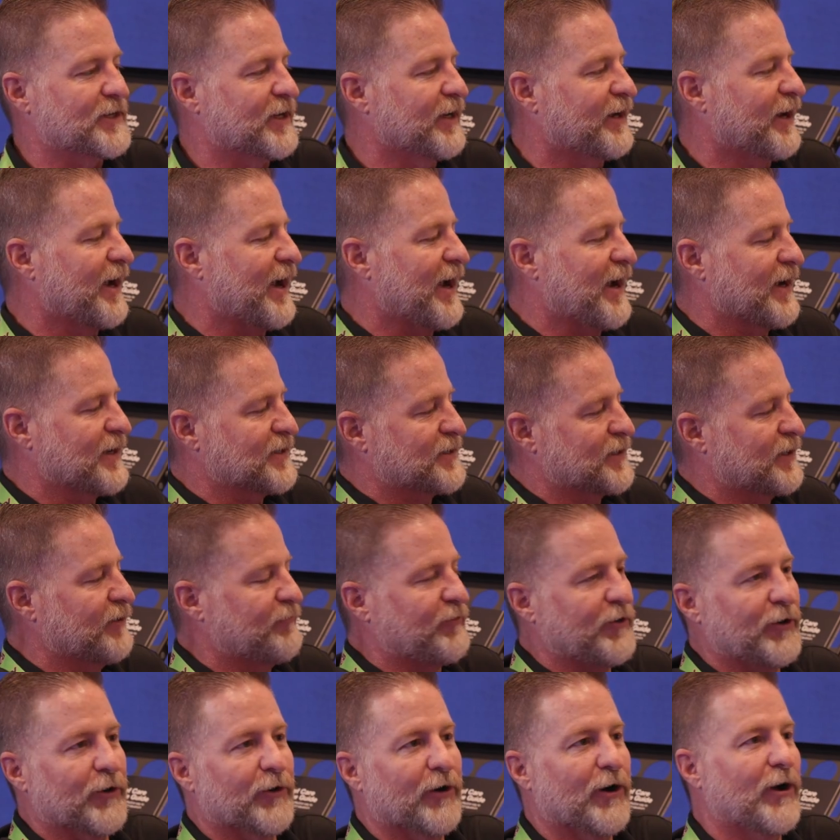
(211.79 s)
it's going to ask
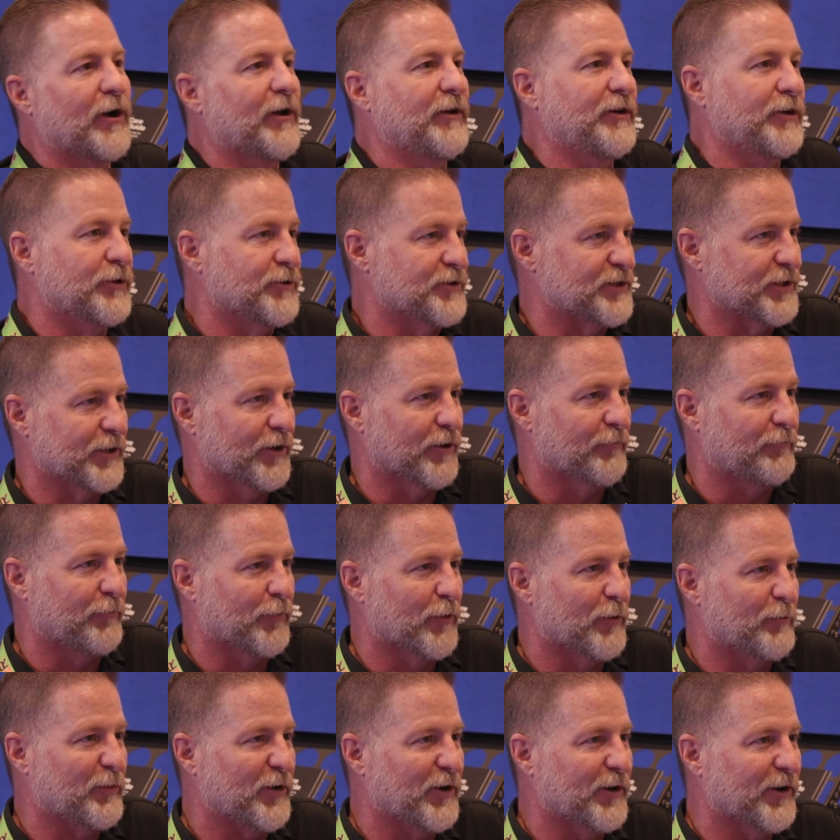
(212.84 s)
if you're on using our
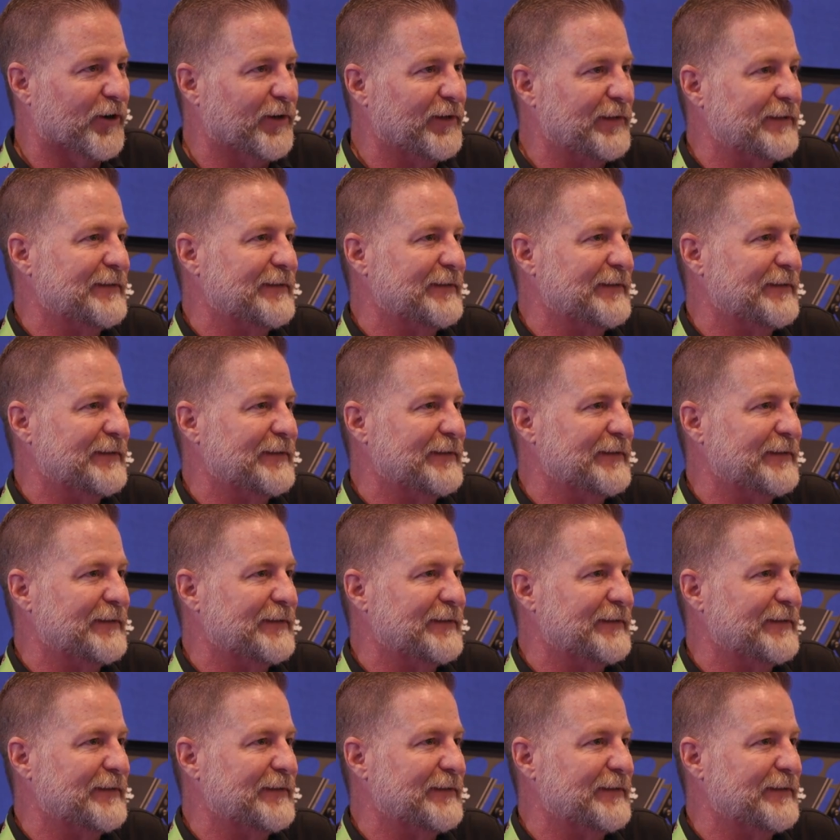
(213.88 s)
4-part.